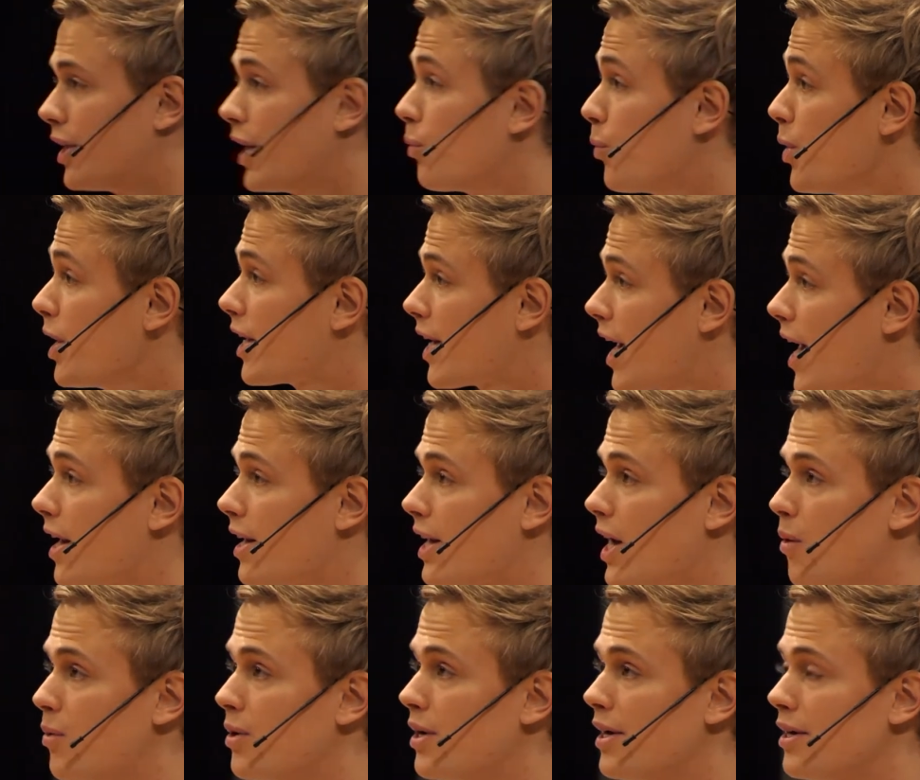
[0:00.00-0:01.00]
And we can
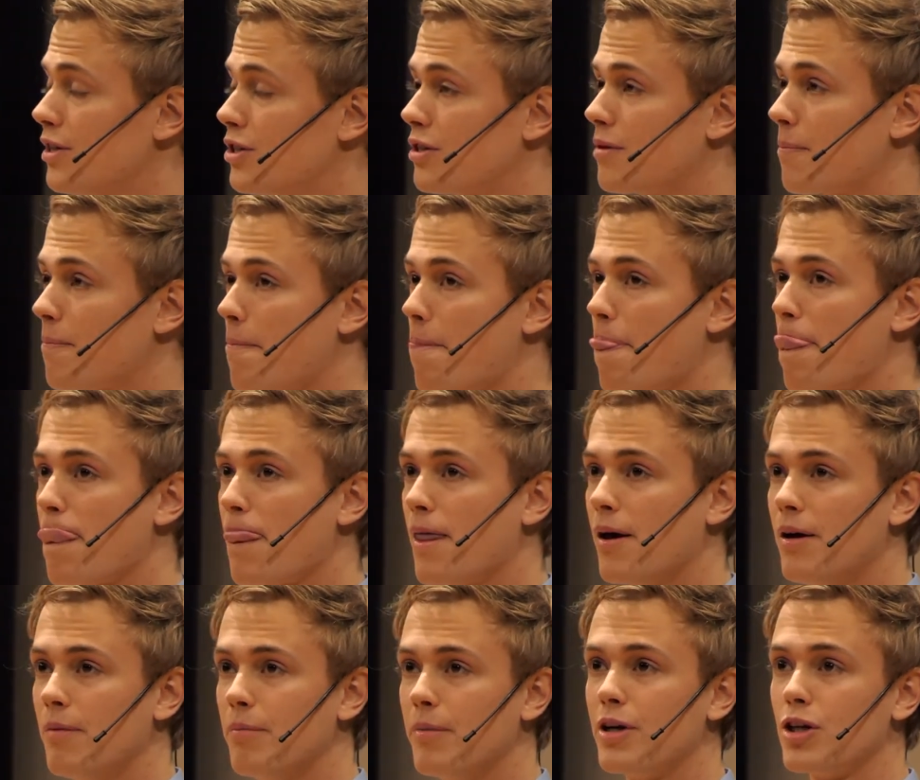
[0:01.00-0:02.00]
nowadays,
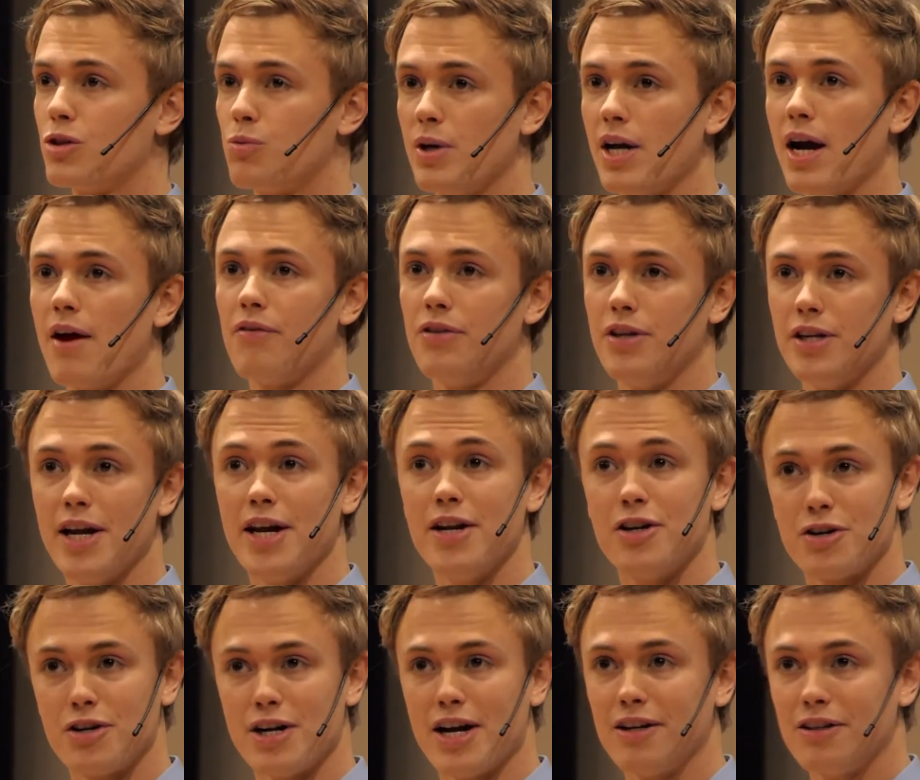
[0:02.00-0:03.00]
because we have the
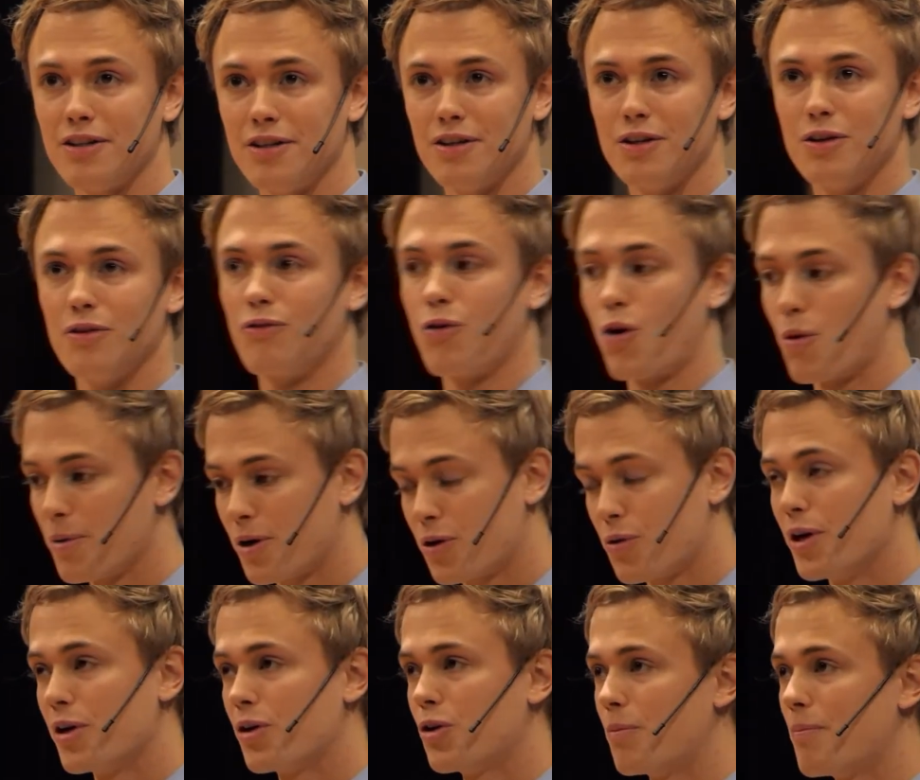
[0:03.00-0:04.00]
internet to form a
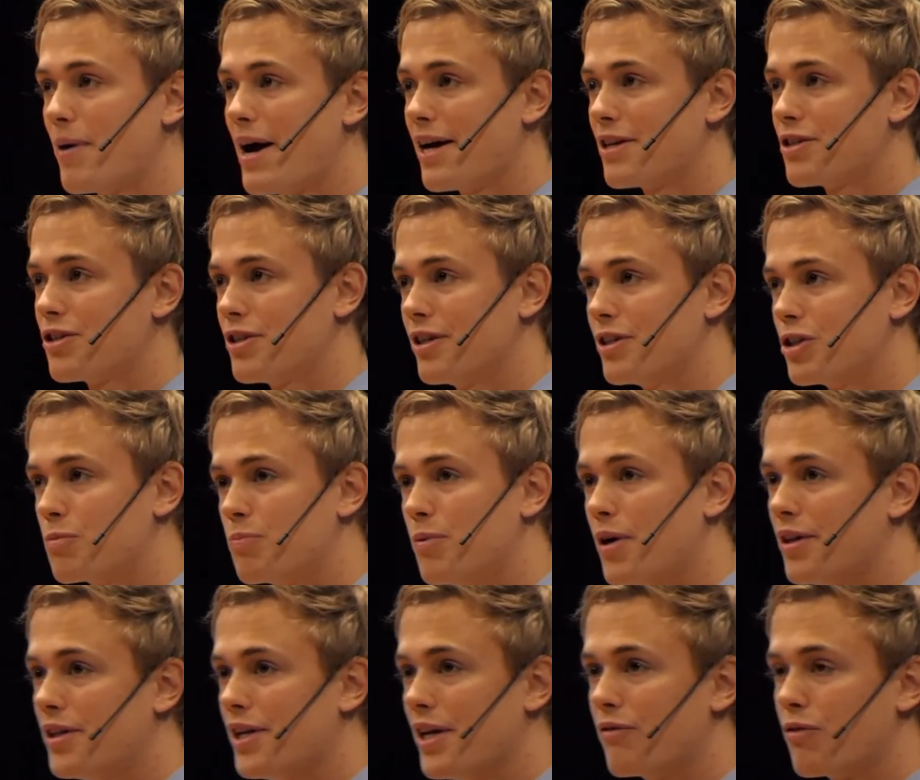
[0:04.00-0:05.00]
critical mass and
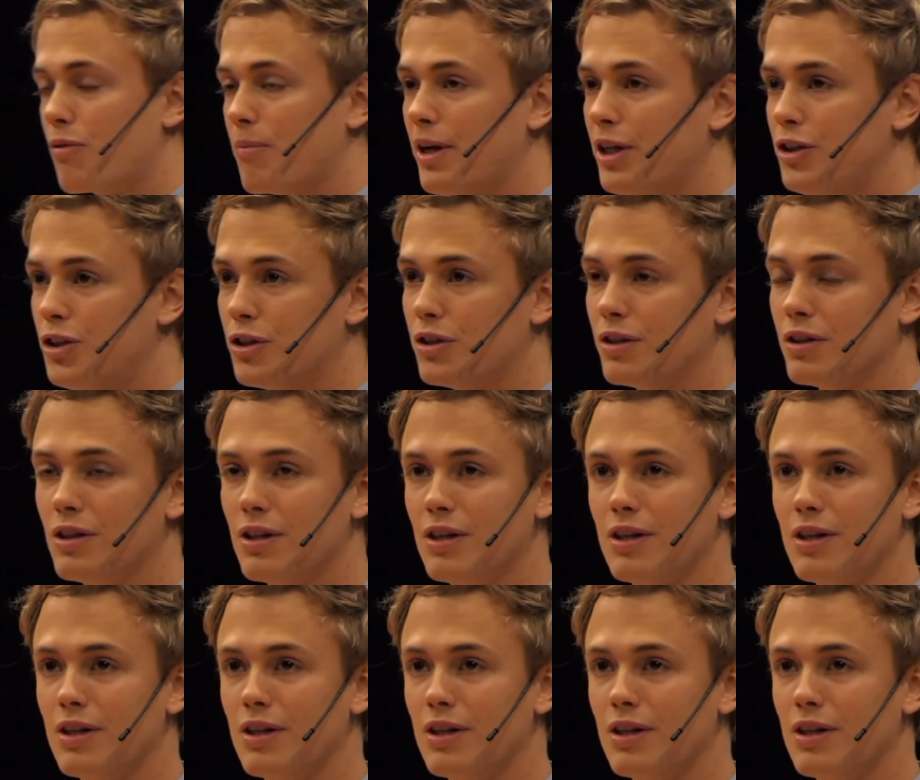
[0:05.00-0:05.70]
spread the information,